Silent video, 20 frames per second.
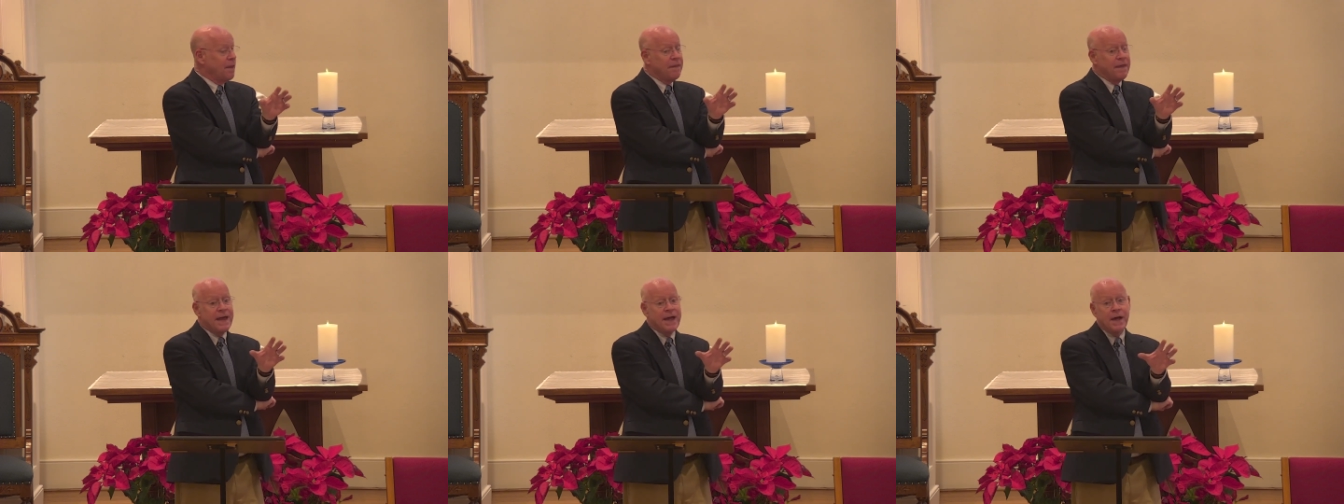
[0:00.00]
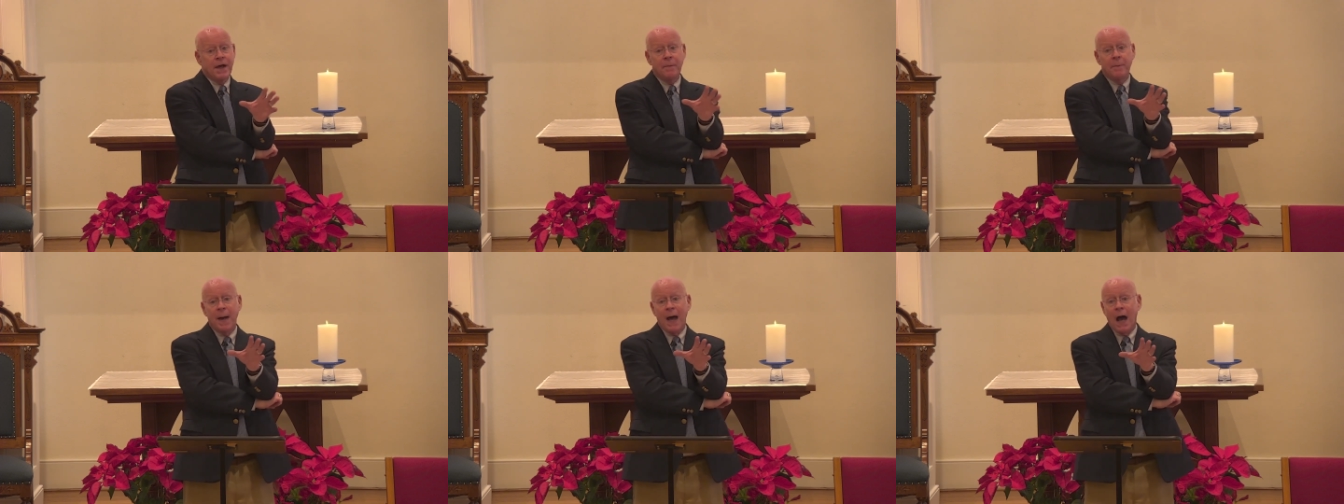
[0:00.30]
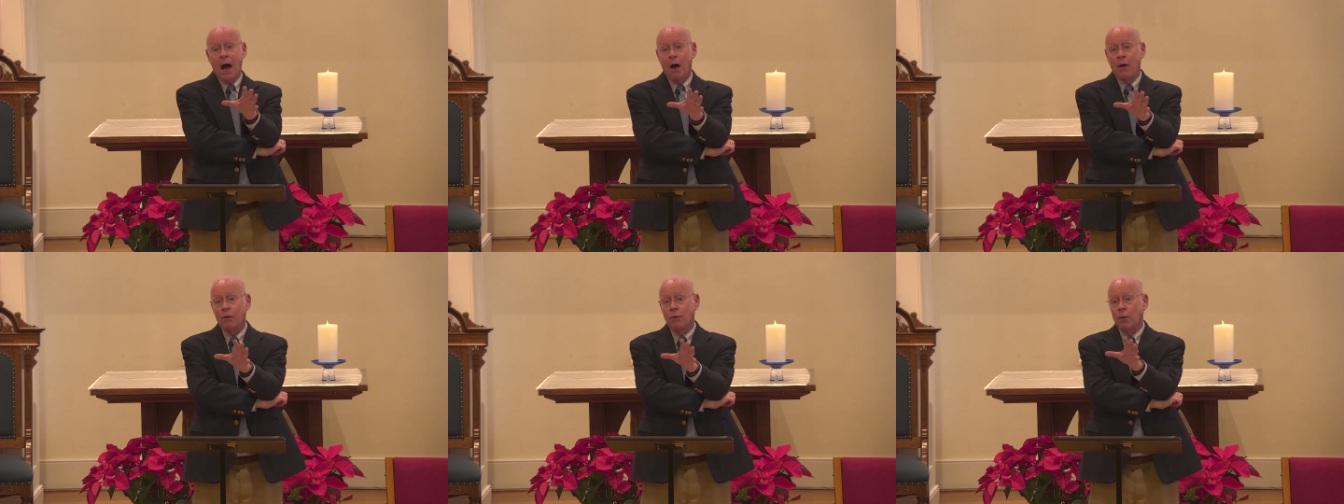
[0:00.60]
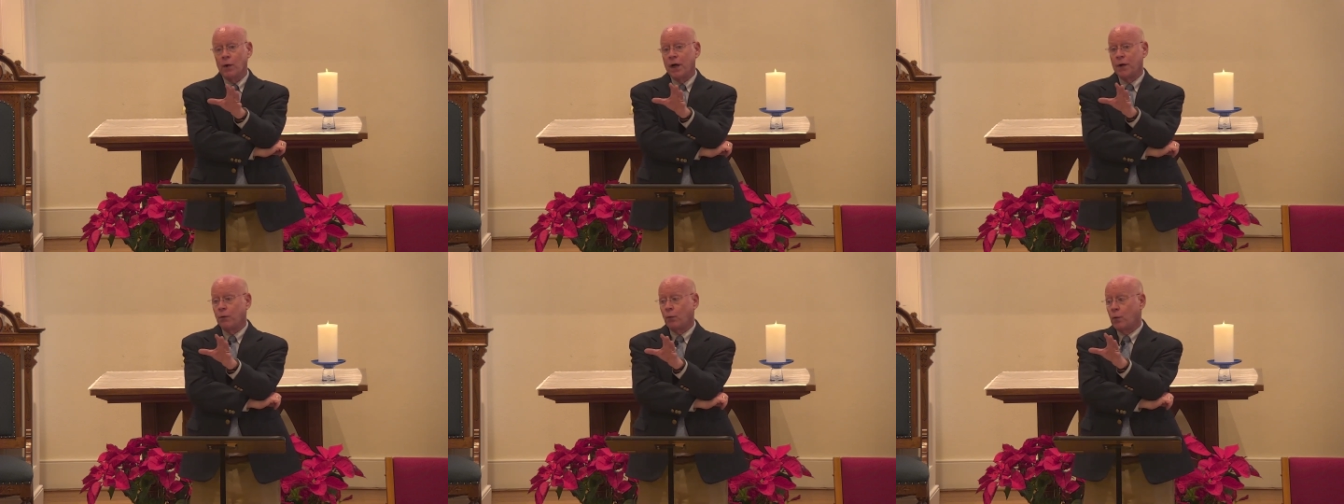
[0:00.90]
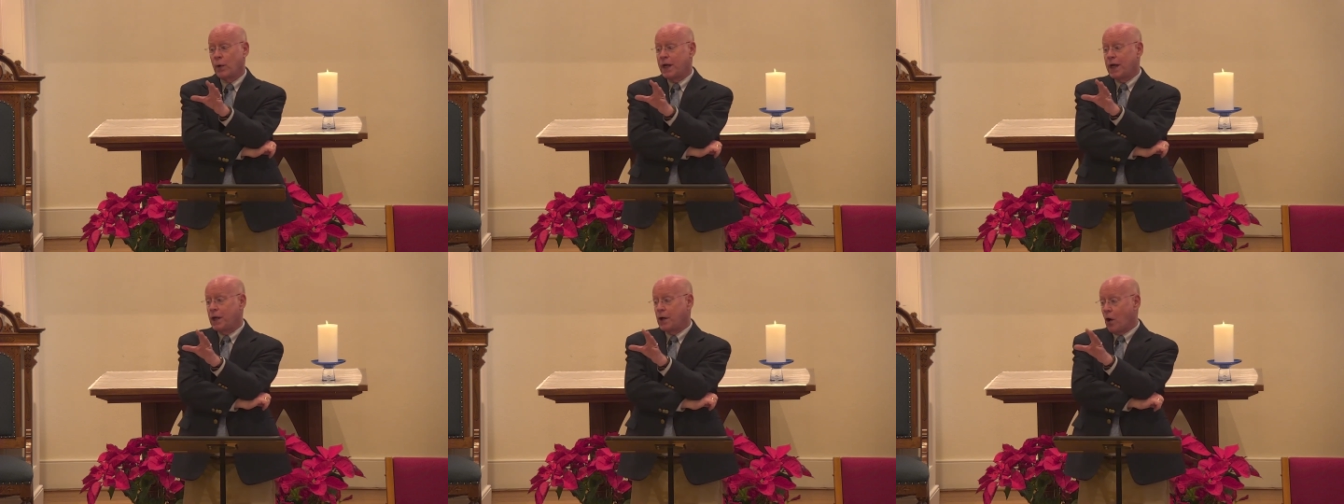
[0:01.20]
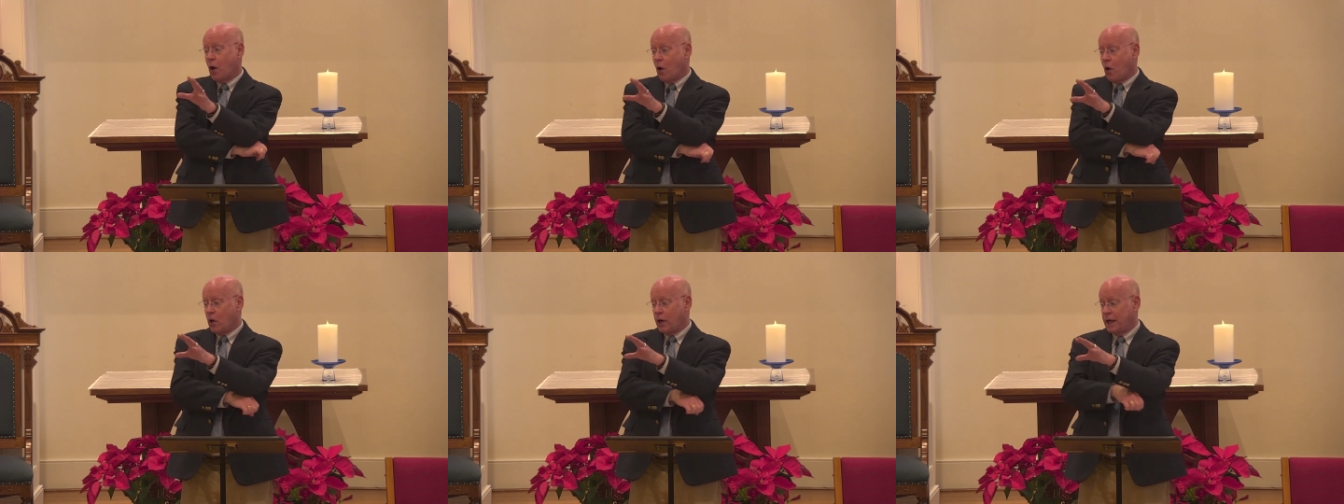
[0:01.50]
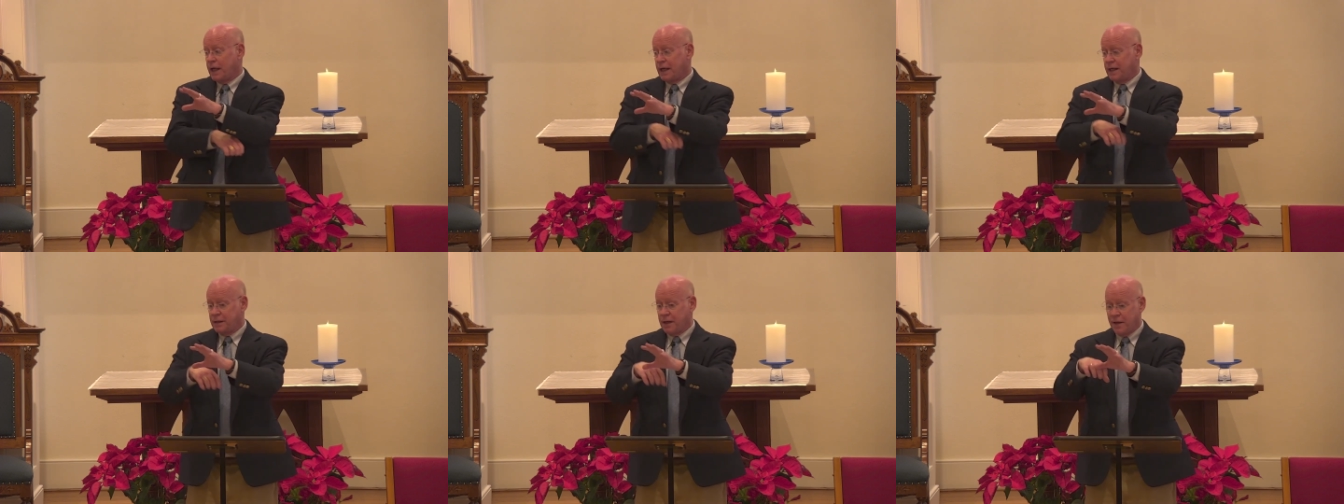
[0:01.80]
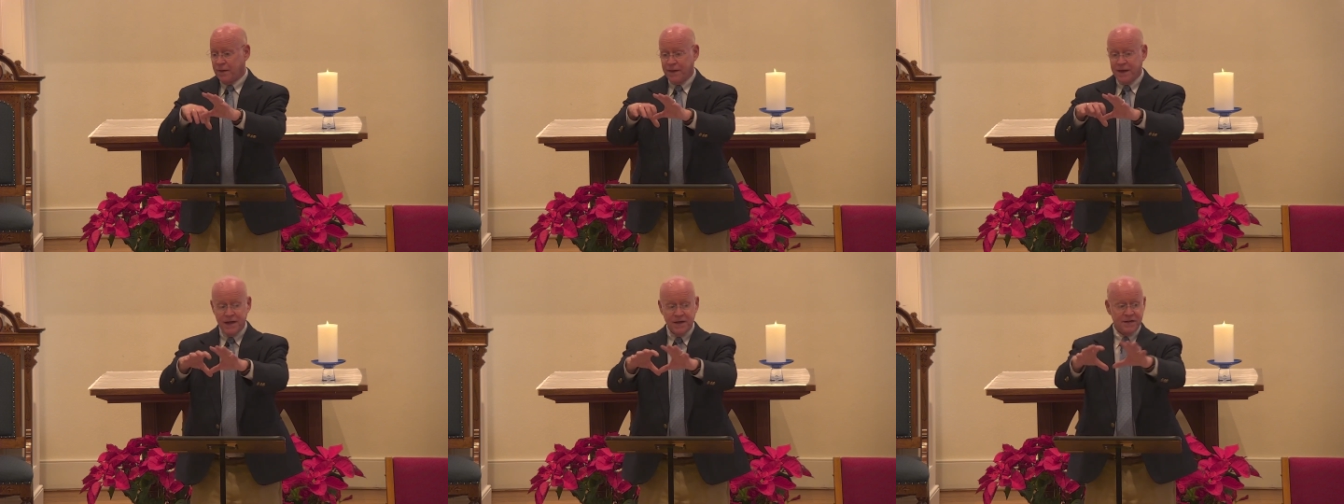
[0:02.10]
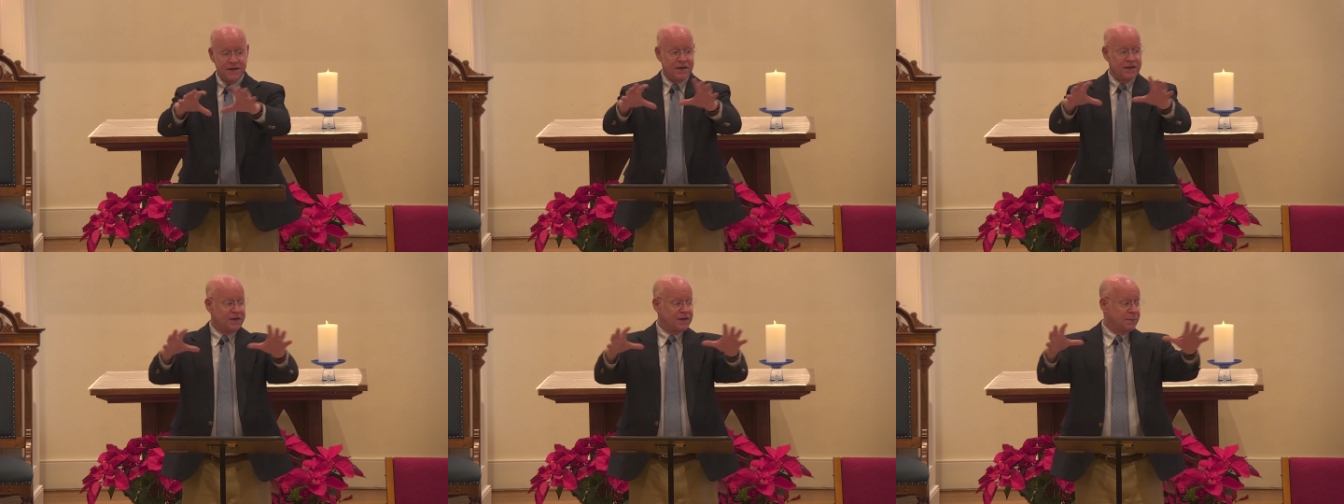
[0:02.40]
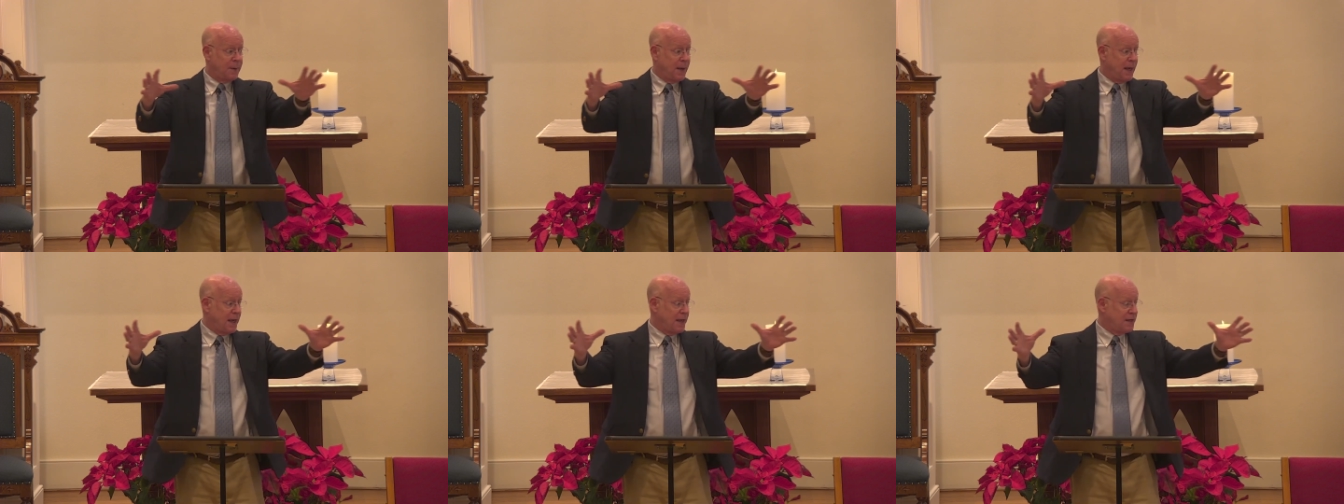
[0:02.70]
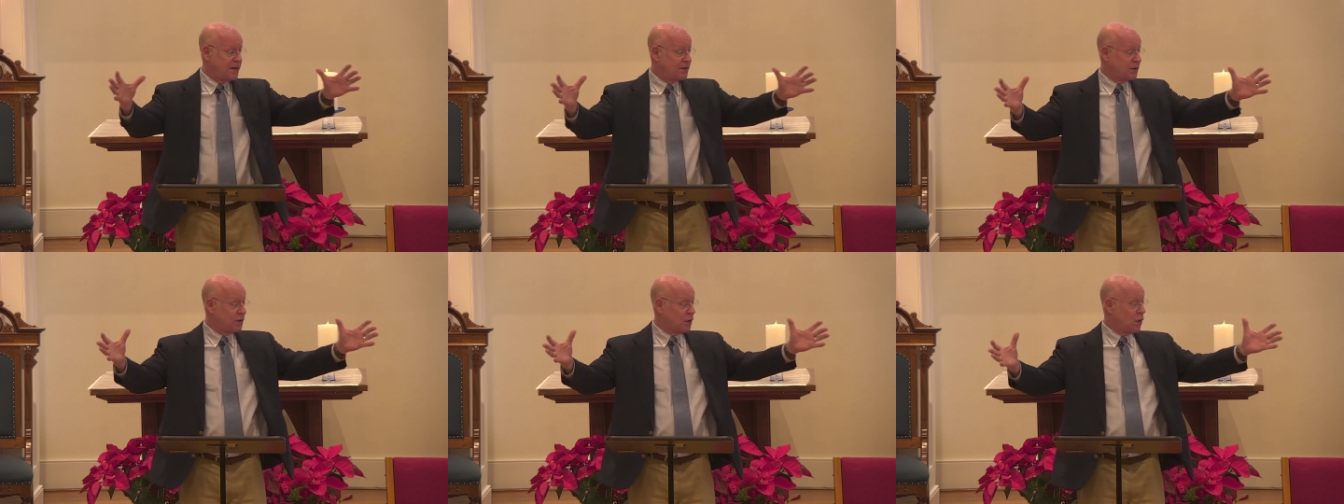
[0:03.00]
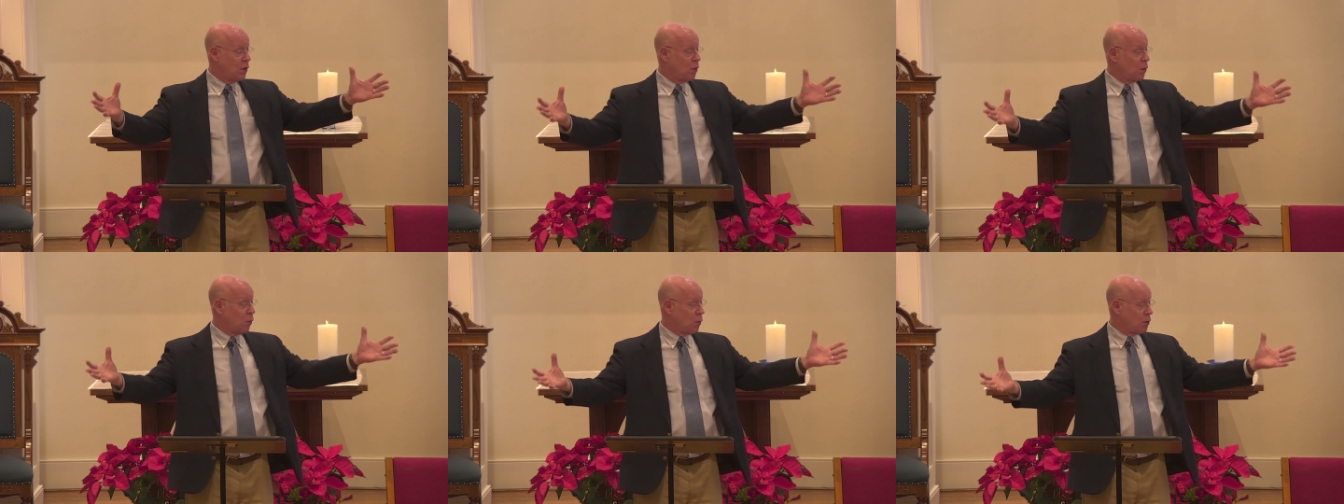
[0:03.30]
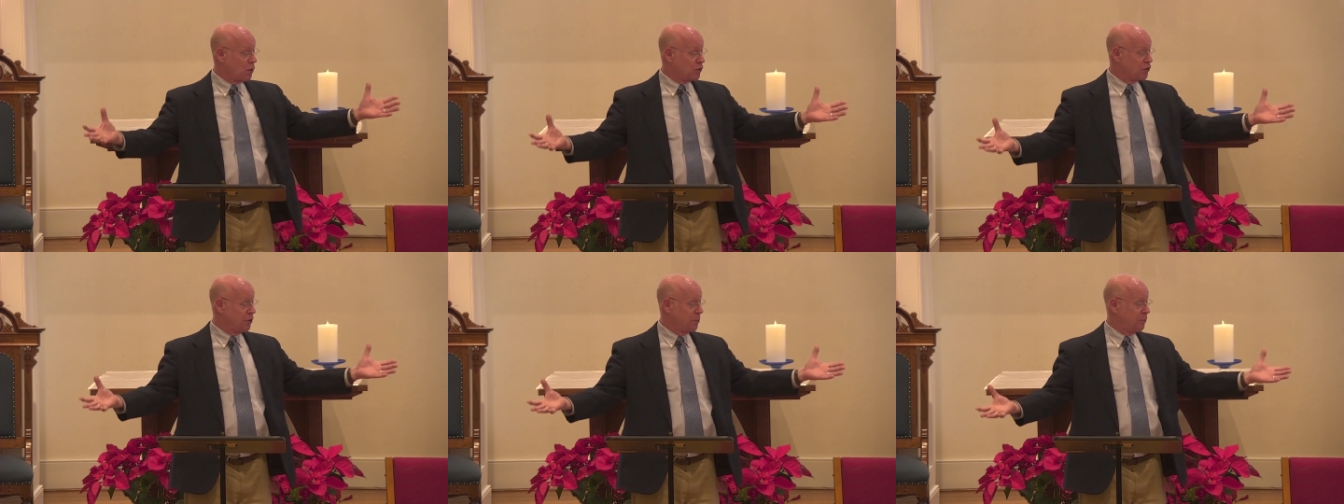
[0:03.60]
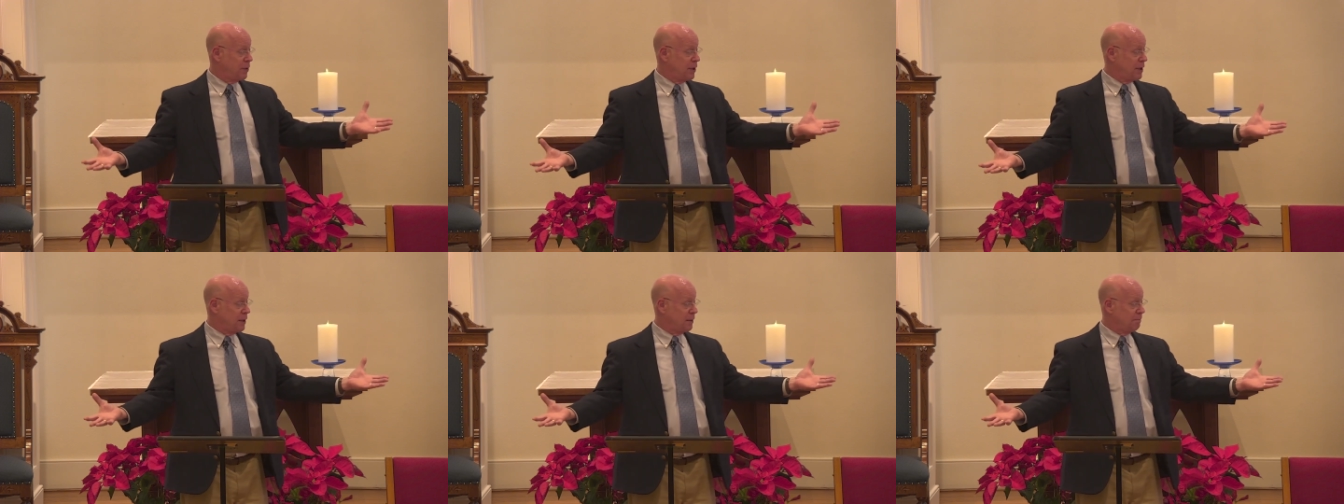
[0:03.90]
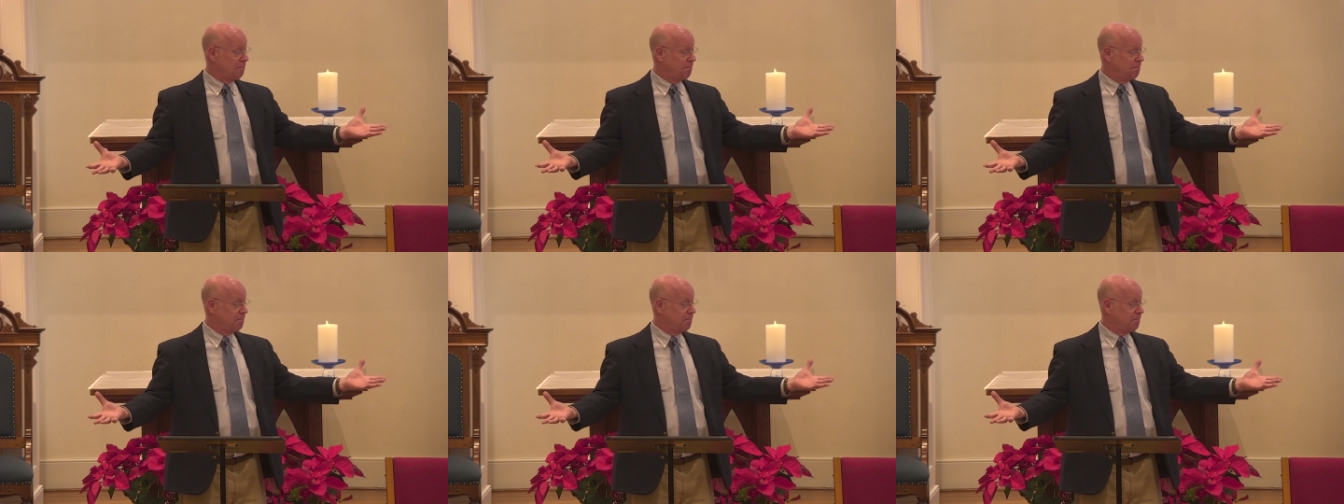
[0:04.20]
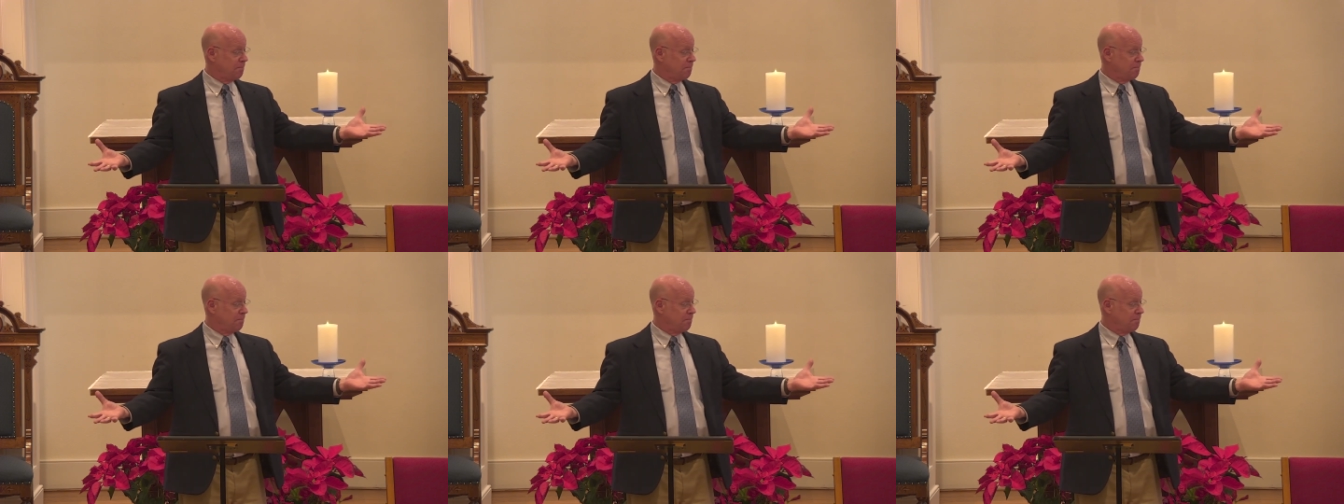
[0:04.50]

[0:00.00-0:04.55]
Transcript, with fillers: Think about when we are in this space worshiping,